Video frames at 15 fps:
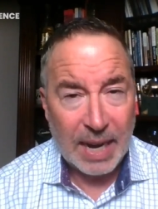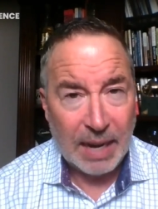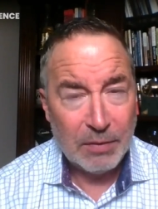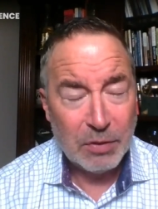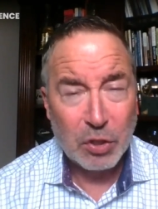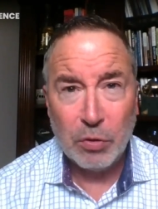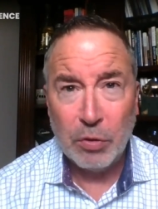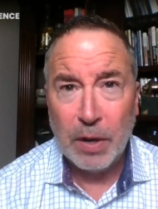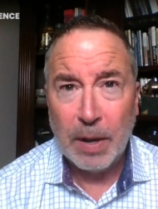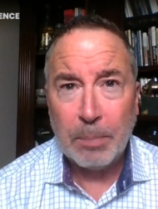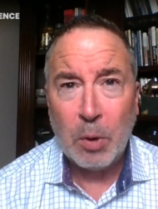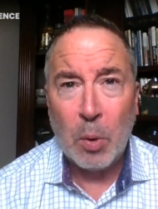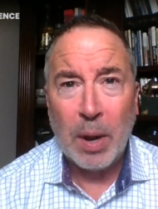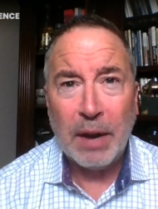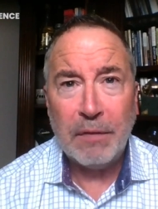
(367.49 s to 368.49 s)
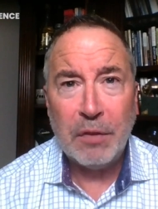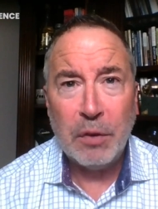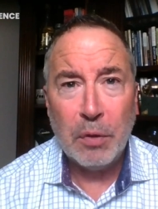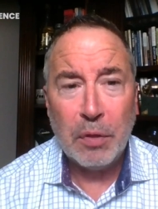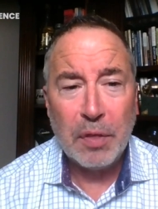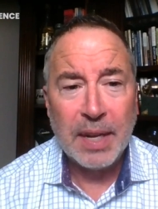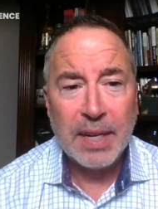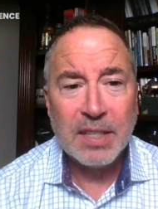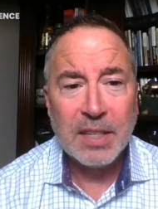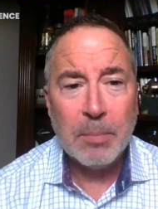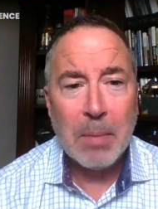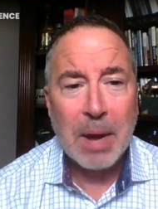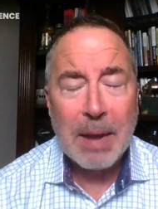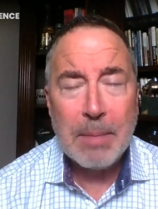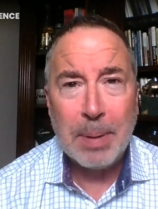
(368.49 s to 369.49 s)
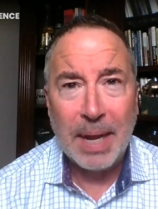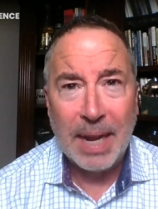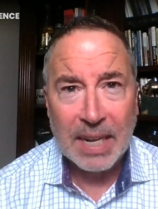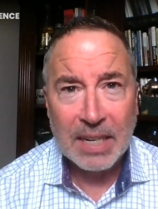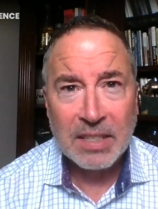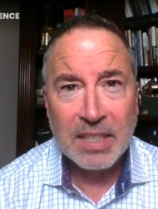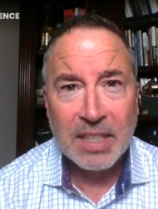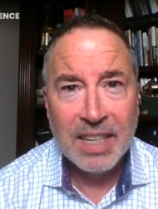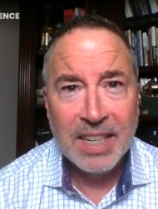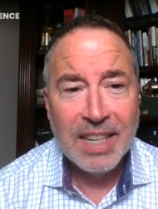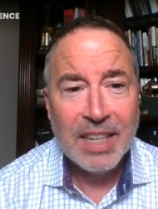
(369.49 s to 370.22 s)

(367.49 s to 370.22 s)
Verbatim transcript: I've screwed up quite a few things in my past